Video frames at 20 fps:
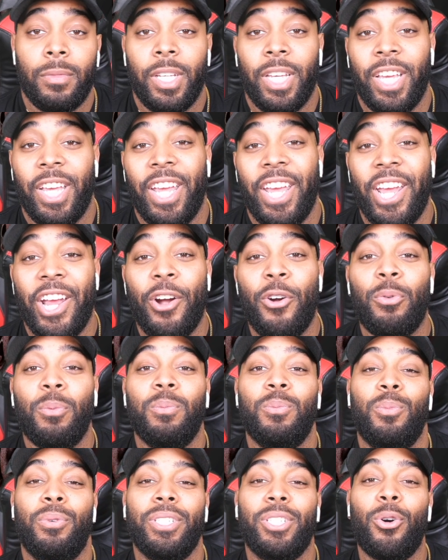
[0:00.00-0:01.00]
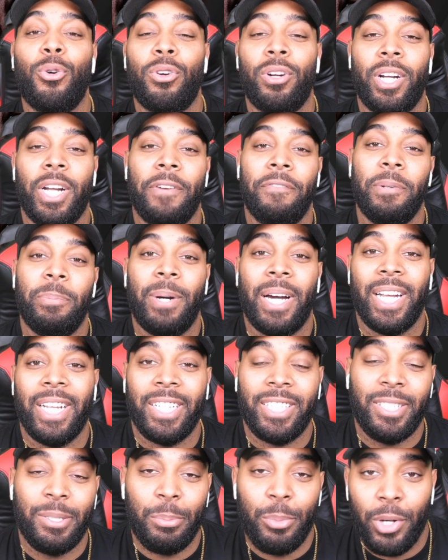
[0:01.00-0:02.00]
Yeah, what's going on everybody?
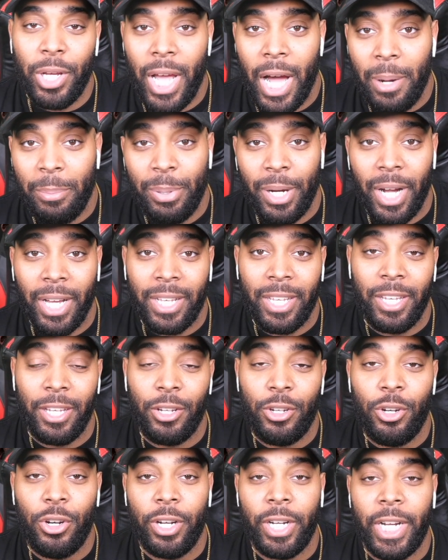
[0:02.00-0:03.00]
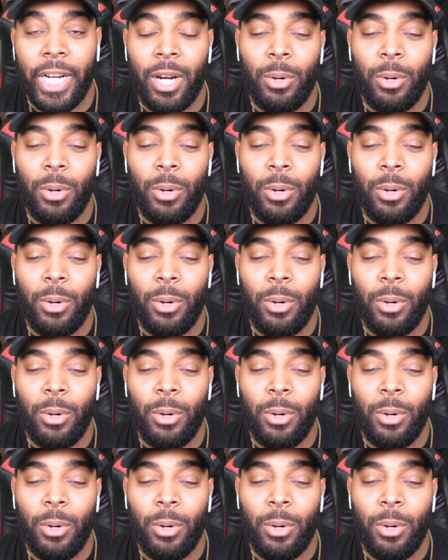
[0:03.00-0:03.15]
It's your boy iPod King Carter here.